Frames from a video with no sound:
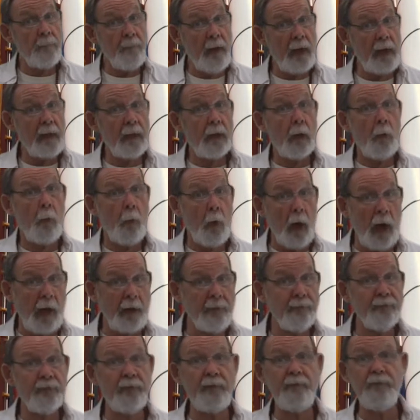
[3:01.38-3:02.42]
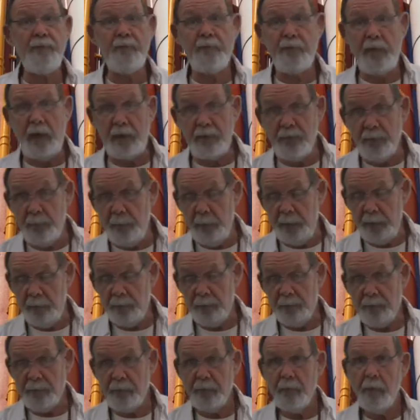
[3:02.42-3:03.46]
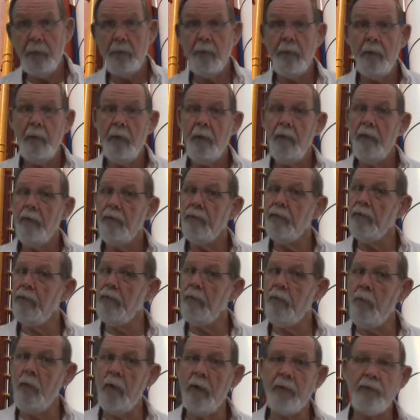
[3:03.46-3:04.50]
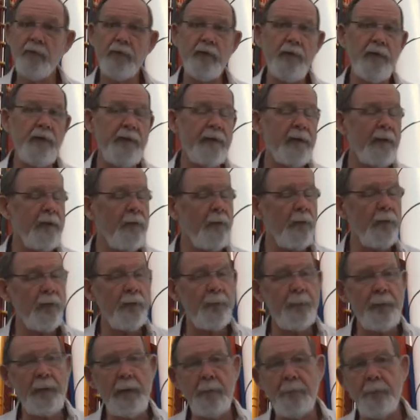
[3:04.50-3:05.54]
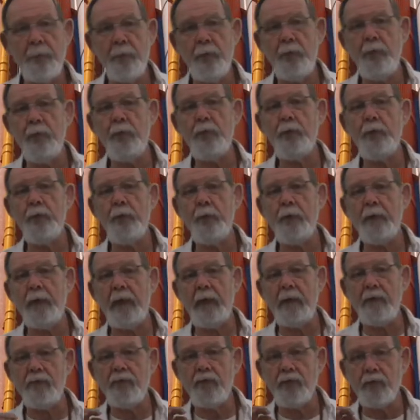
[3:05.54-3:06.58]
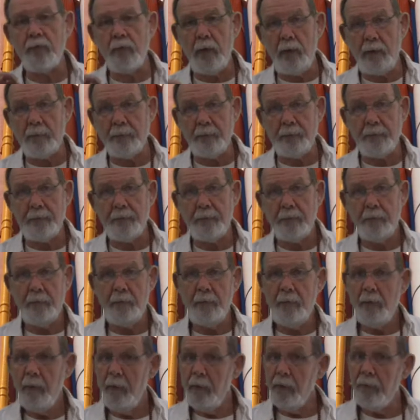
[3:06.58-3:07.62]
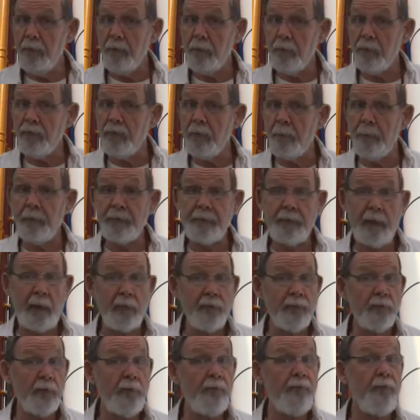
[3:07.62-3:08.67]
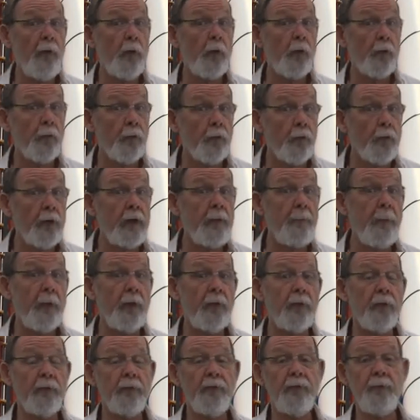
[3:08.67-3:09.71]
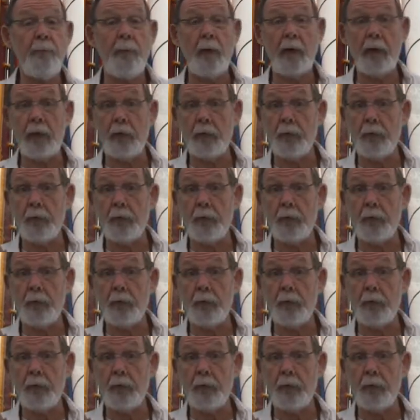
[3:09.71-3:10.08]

make wise investments. You want to deal with people who you can trust. There is a potential for rebirth by